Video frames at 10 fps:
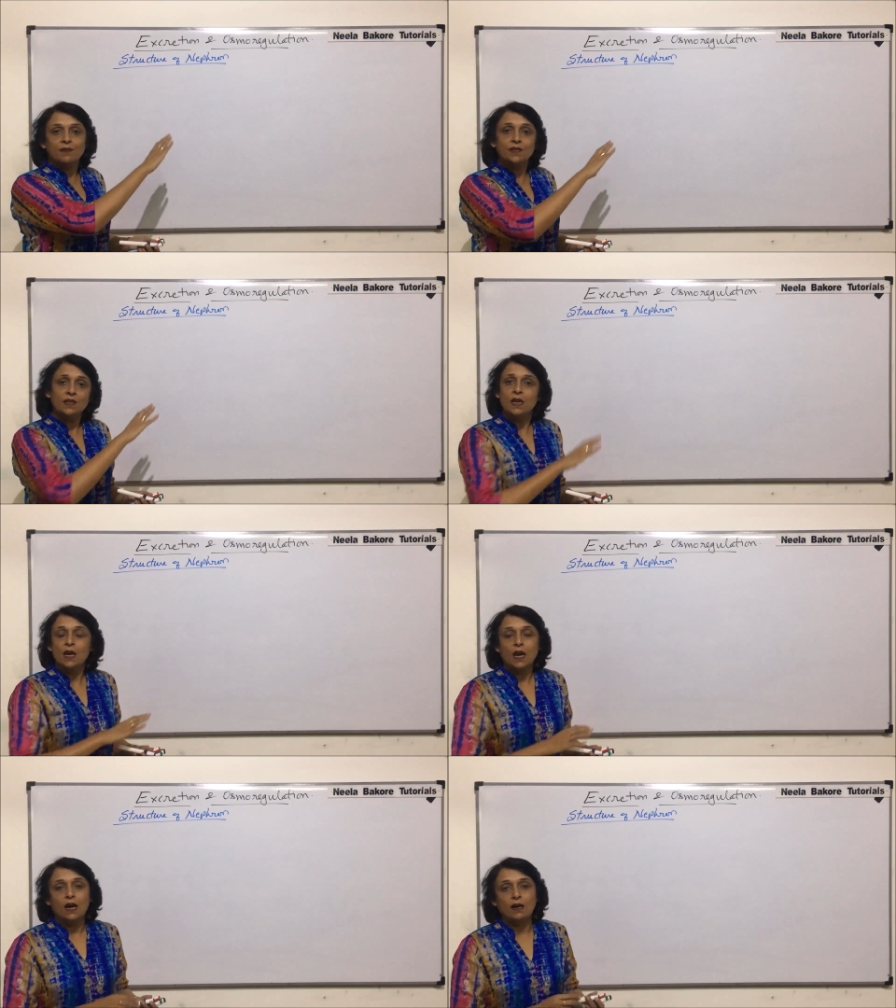we will
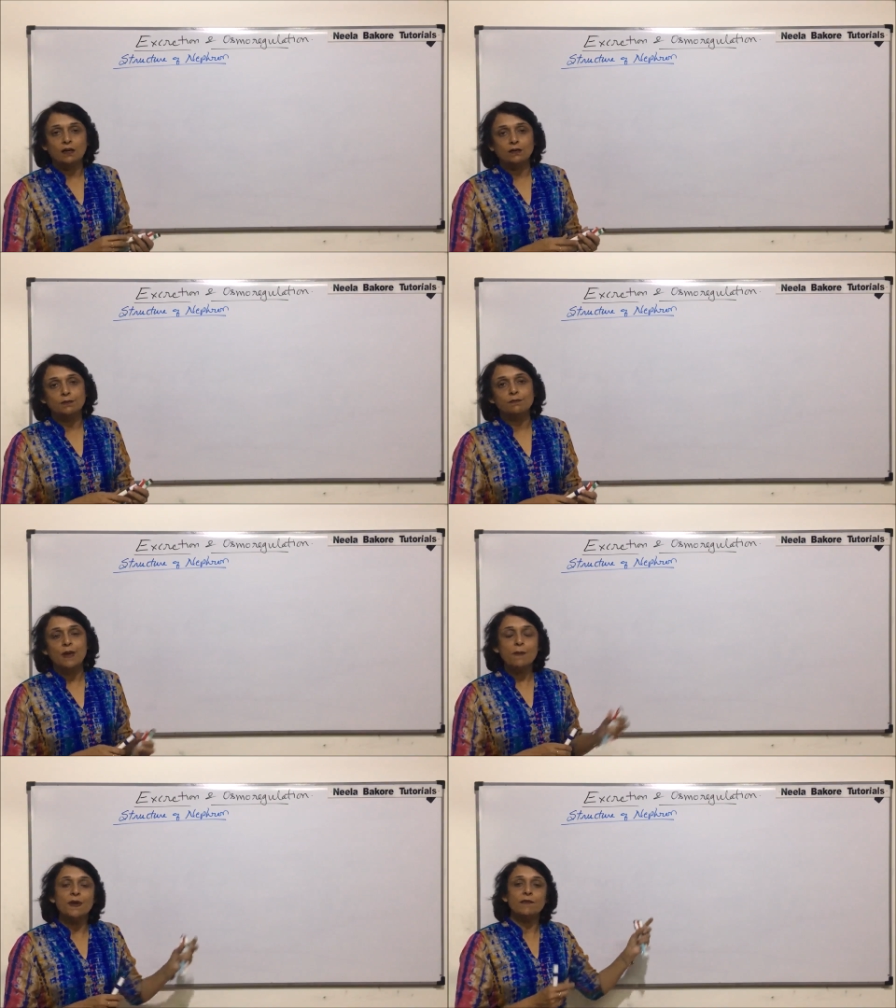
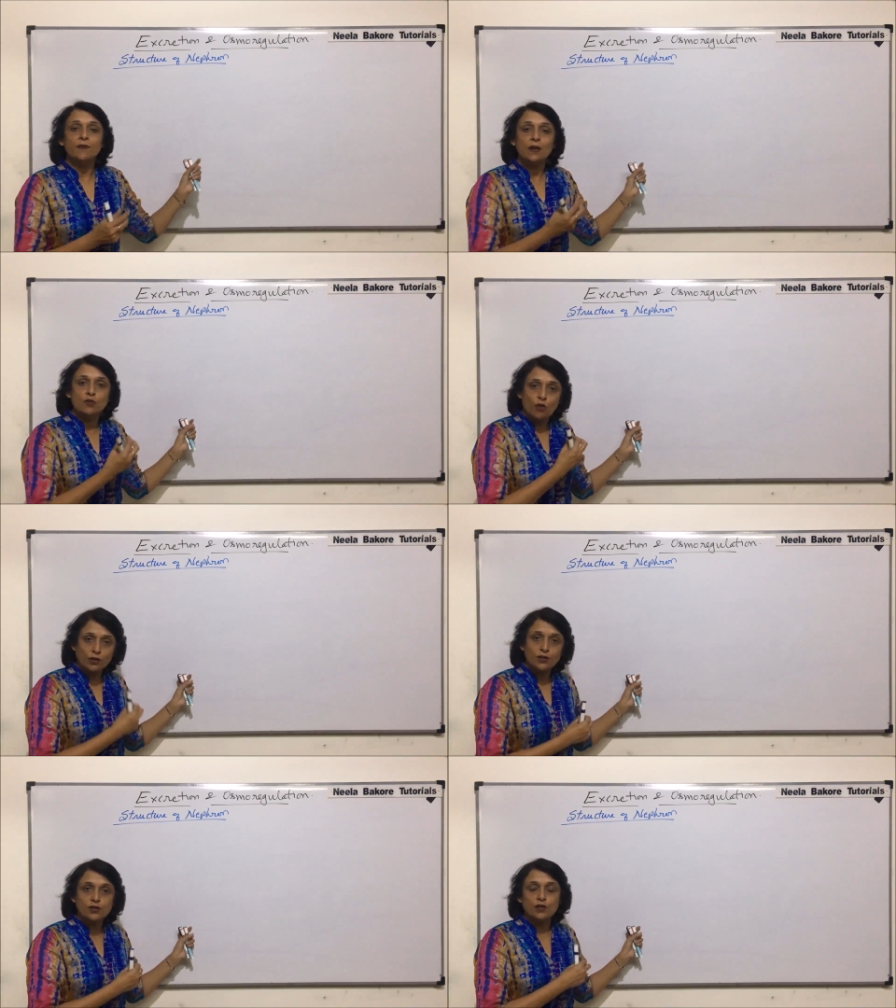maybe we'll
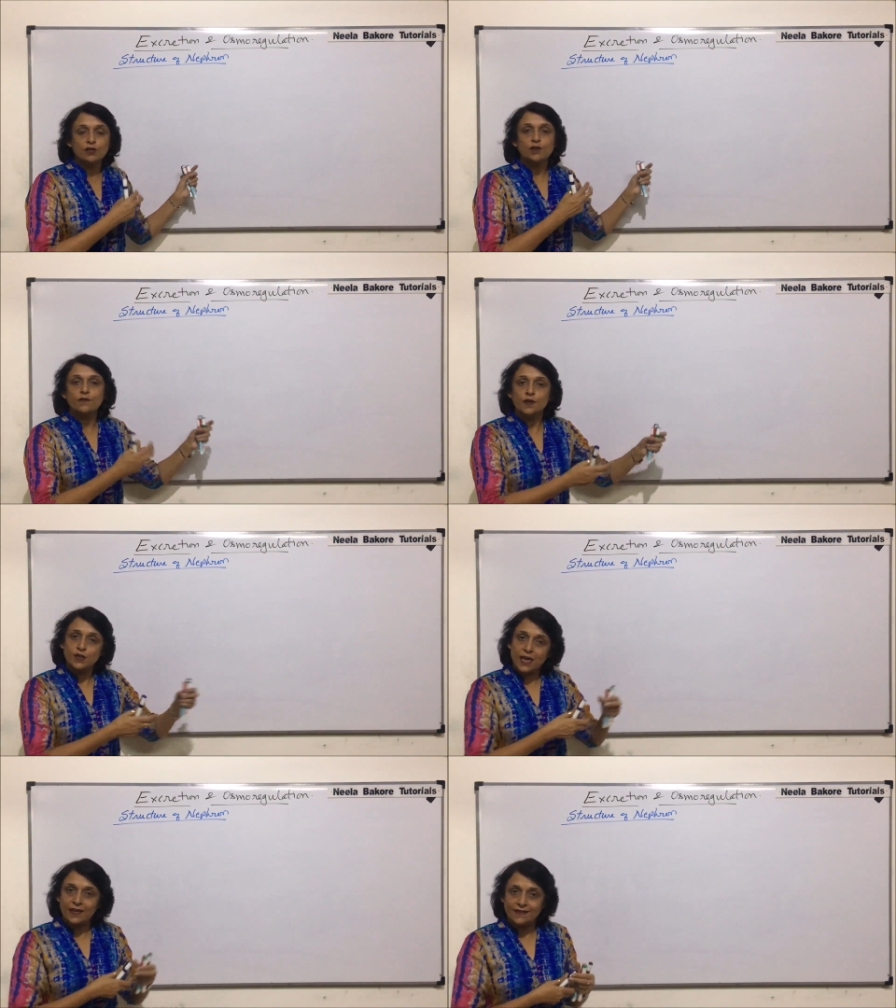draw the structure
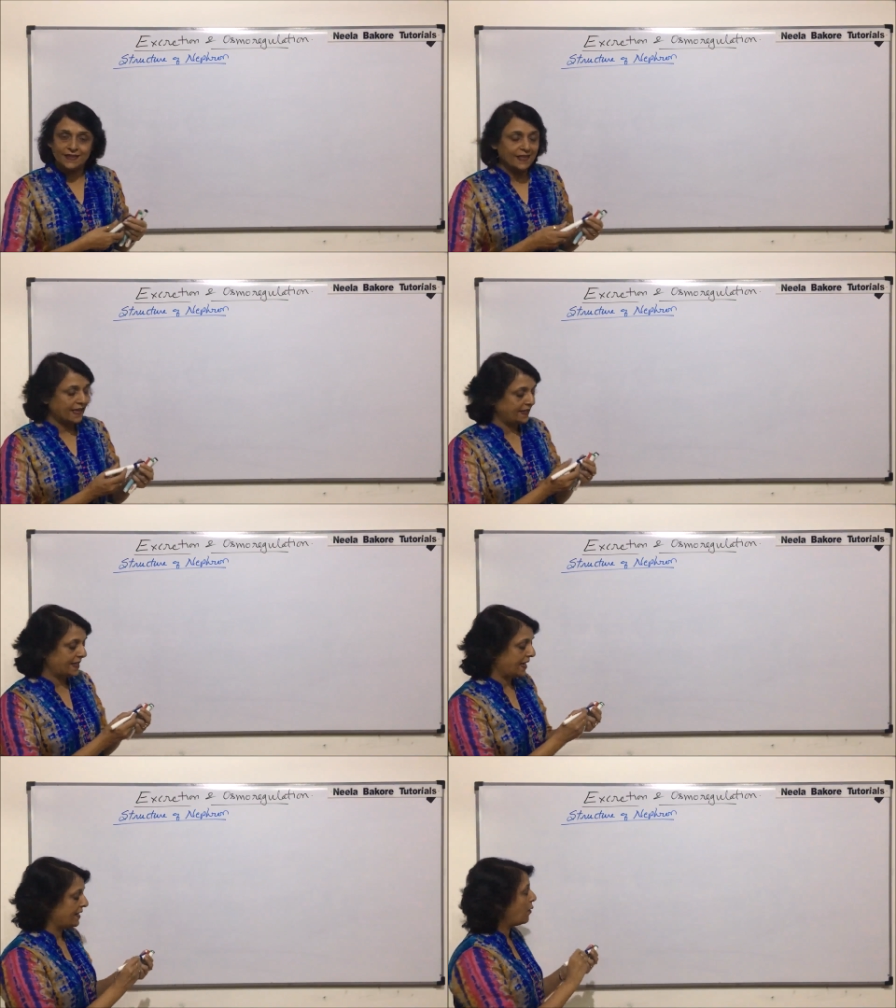first and then
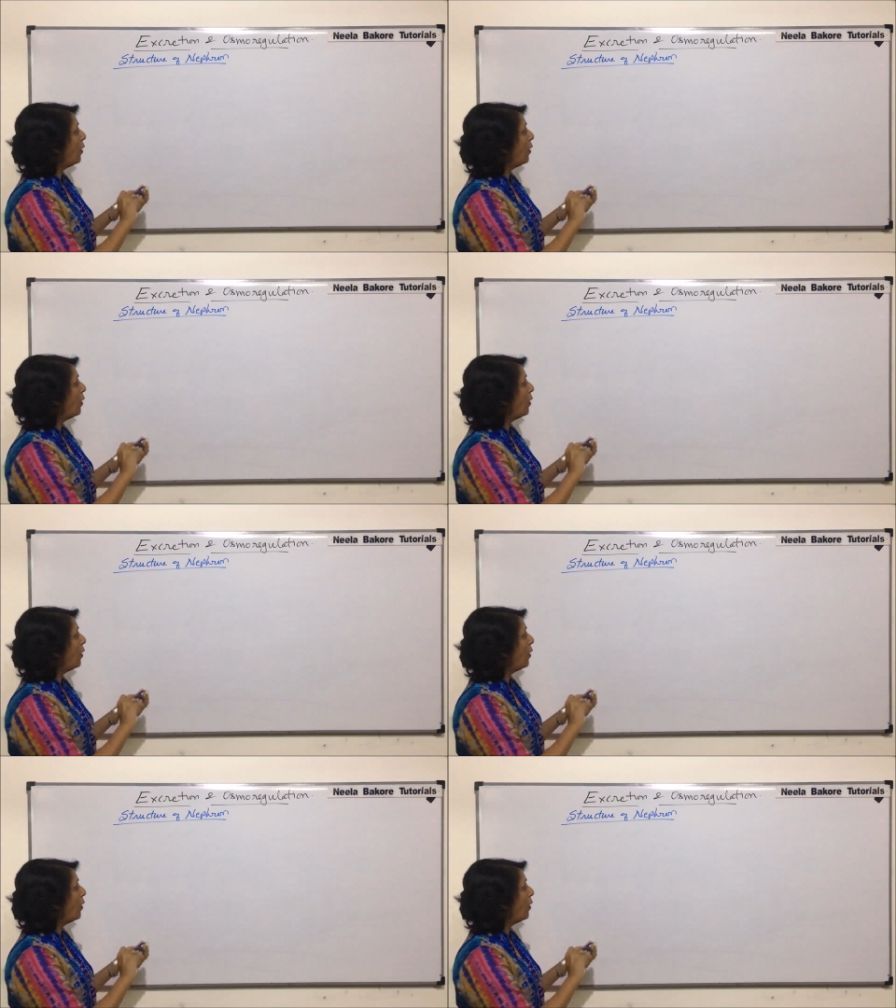take